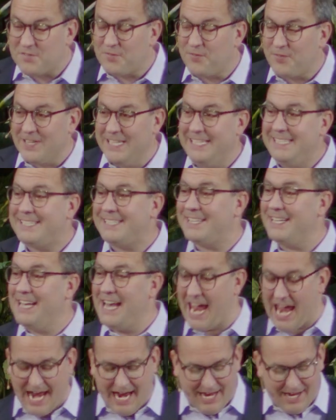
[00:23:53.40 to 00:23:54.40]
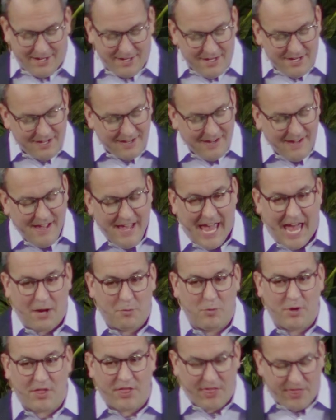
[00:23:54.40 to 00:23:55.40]
fleece in hand and
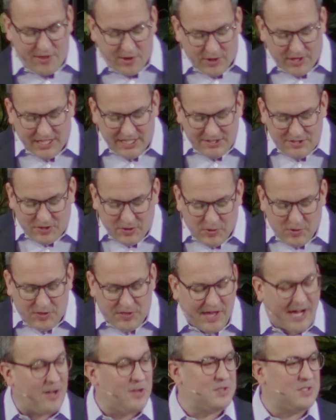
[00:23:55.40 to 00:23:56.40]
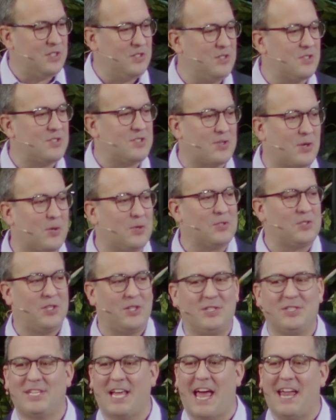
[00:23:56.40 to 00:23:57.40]
with thirty-two thousand
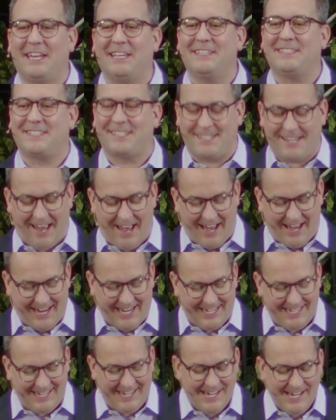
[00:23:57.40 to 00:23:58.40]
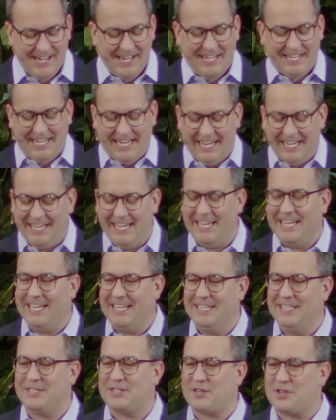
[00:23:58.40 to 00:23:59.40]
soldiers at his side,
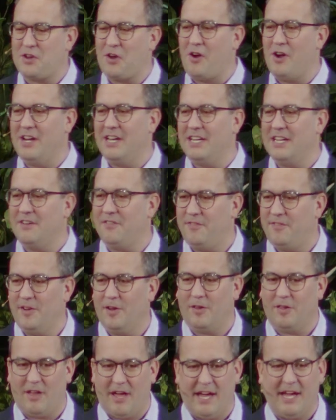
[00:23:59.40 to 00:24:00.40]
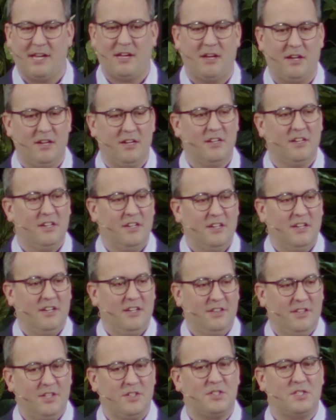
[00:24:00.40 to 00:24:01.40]
Gideon is starting to feel like
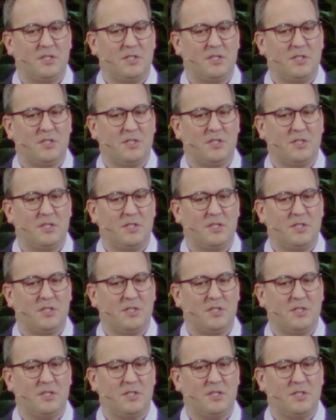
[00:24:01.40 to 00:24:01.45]
there's